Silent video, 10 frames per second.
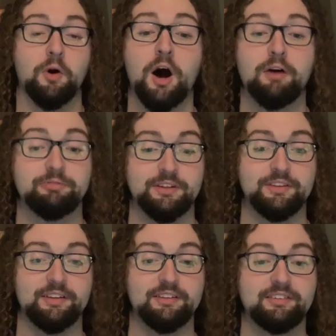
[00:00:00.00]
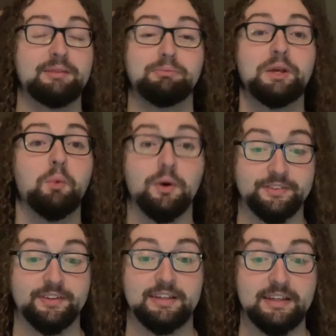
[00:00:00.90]
often than simply
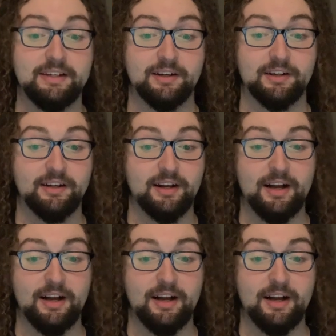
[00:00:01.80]
once a year.